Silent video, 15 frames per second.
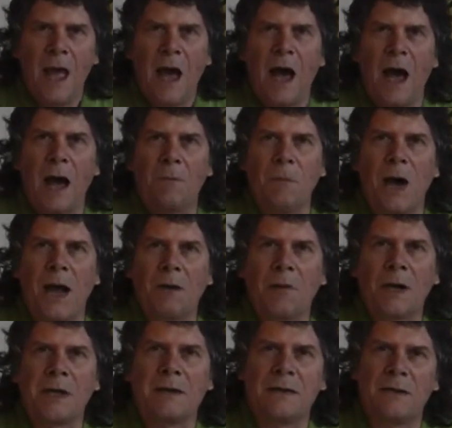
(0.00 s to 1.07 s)
I
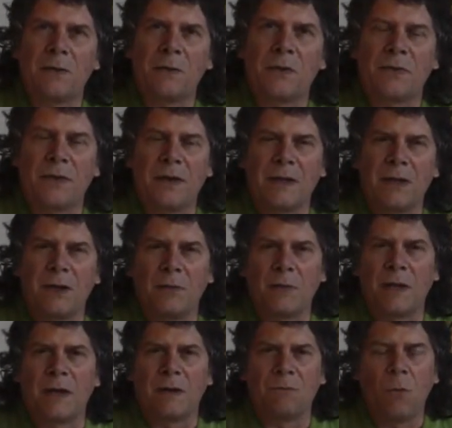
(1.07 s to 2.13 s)
want to deal with a little
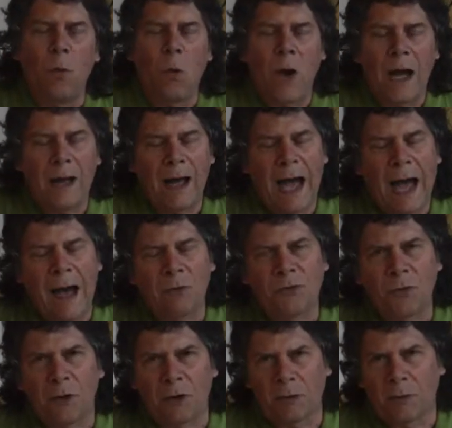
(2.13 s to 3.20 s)
bit of how
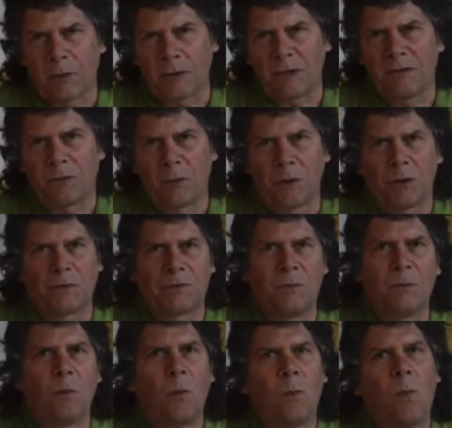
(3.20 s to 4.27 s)
torque release works
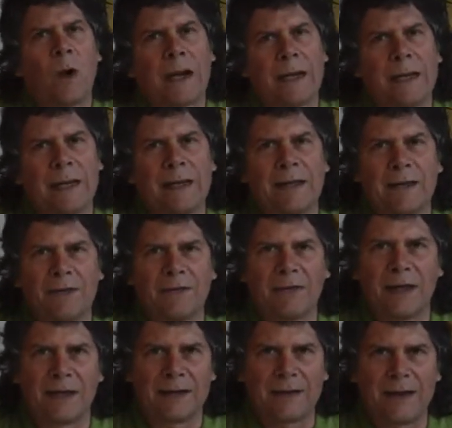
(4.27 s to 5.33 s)
and what it is
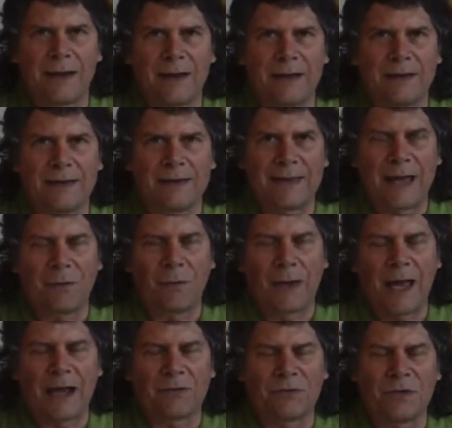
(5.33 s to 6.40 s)
that we
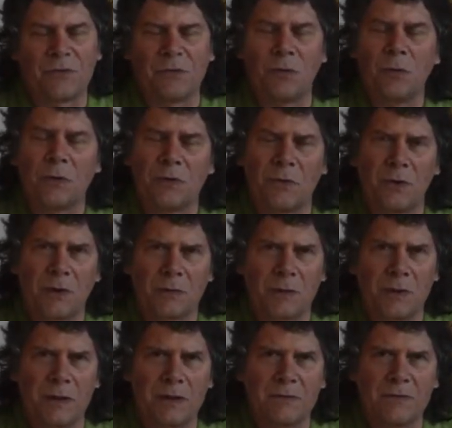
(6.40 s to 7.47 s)
actually do with torque
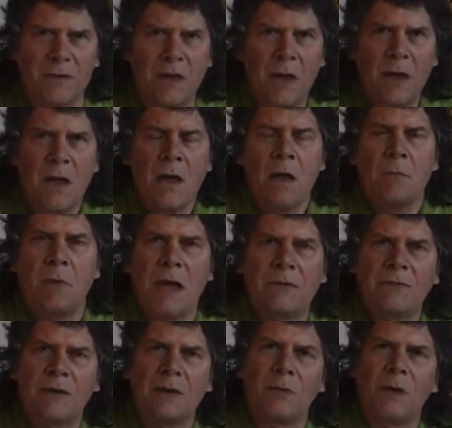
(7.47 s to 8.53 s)
release.
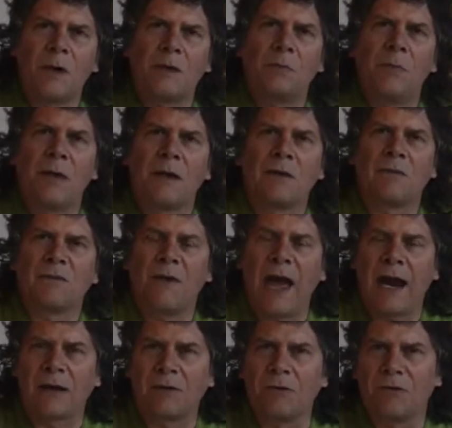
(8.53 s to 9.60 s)
Basically, one of the biggest
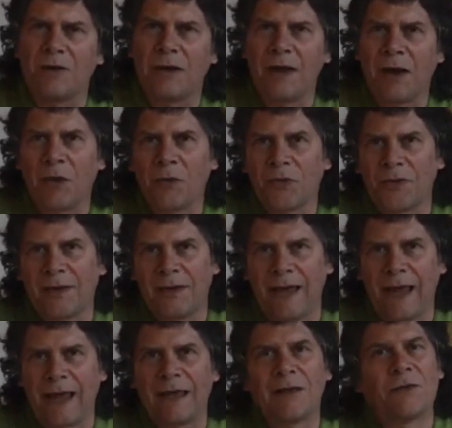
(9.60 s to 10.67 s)
factors in health
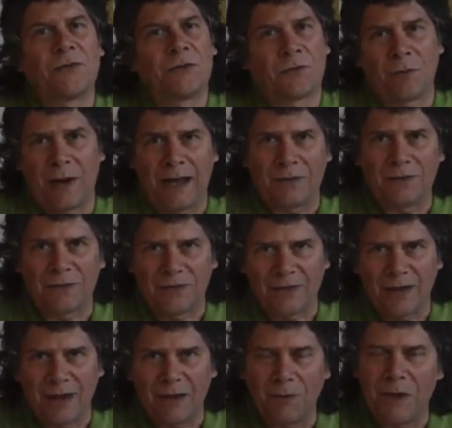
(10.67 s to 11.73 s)
today is stress.
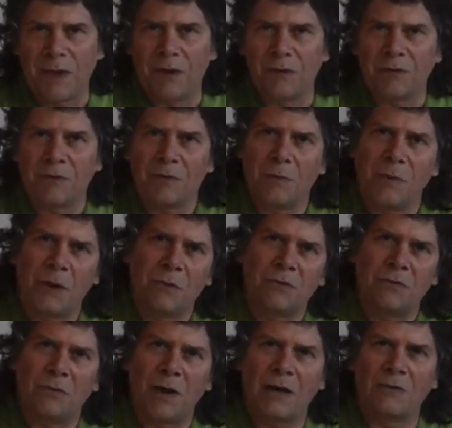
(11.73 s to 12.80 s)
We hear about
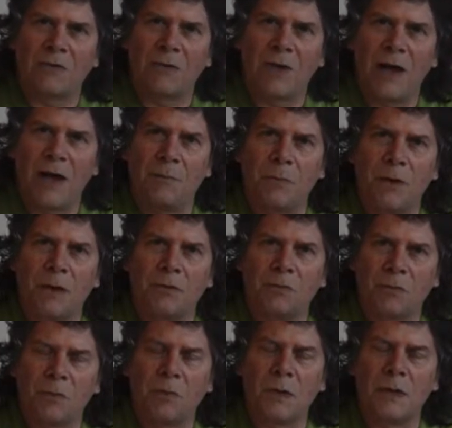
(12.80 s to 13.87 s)
stress a lot, but it
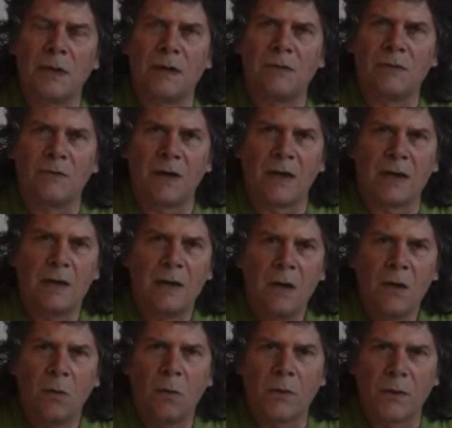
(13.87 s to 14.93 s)
truly is
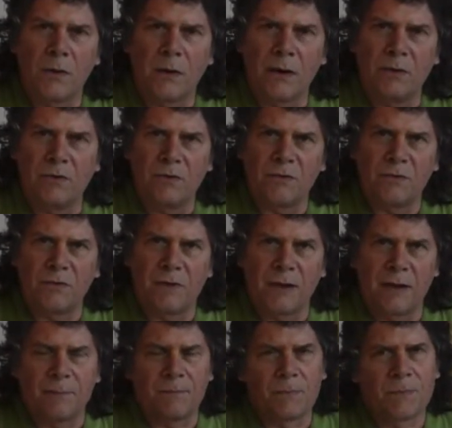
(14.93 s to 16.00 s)
one of the largest
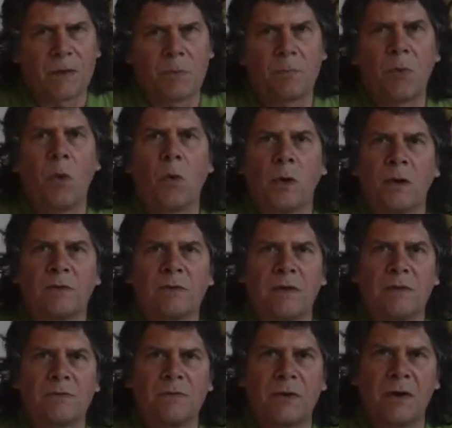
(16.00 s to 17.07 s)
components
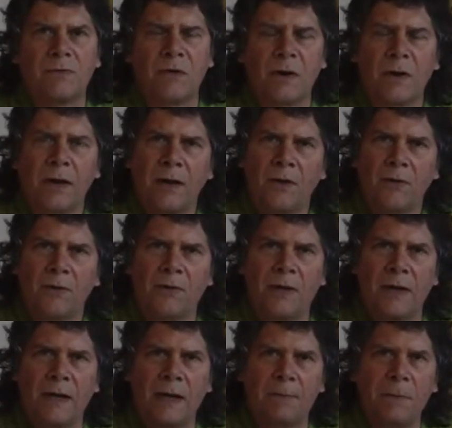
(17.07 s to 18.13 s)
of our health
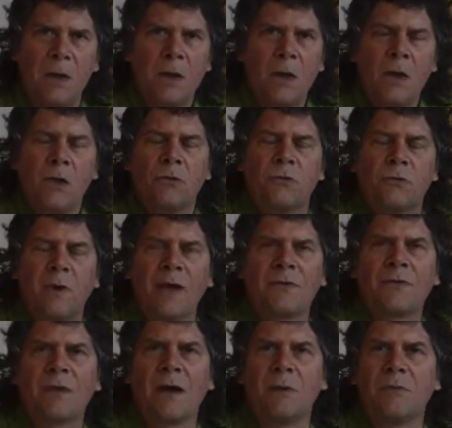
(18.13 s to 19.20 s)
today.
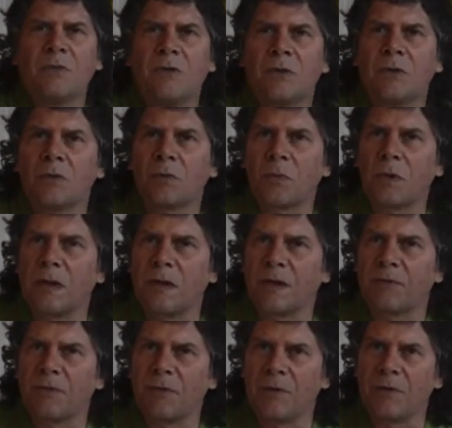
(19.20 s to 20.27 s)
Stress comes in 3
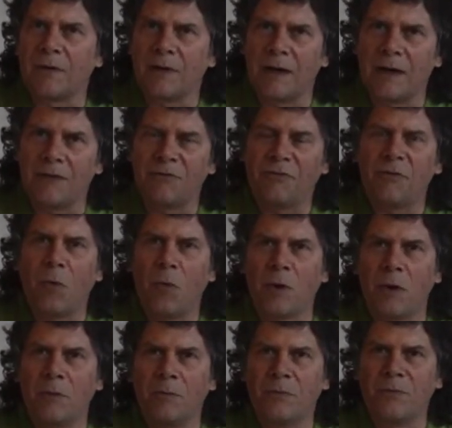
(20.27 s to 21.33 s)
different
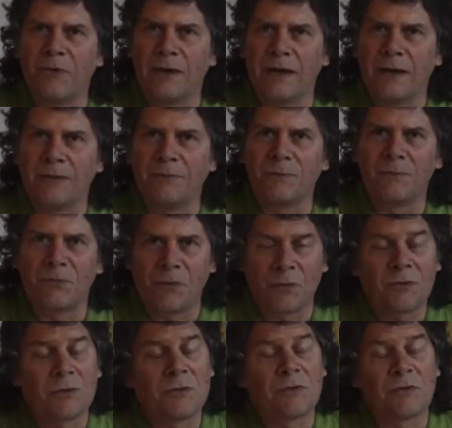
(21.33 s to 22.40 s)
forms.
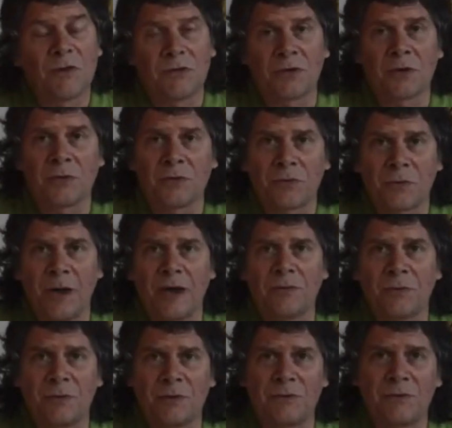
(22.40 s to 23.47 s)
First is physical
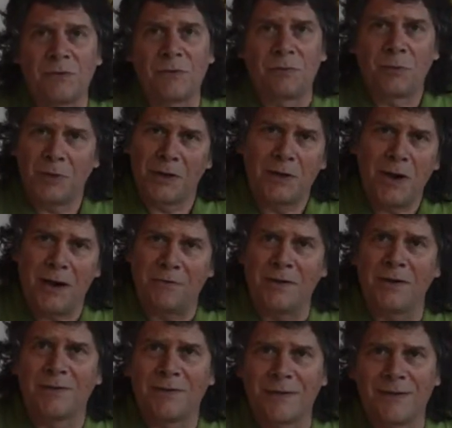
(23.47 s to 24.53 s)
stress, which is pretty
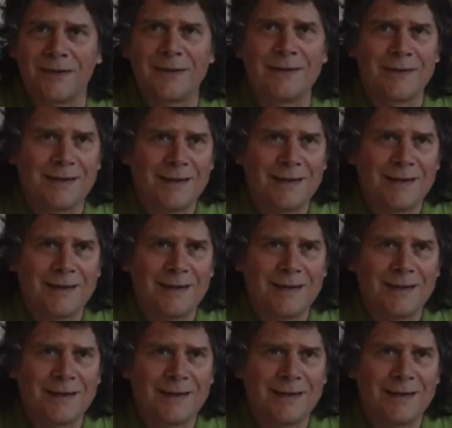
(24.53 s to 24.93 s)
obvious, the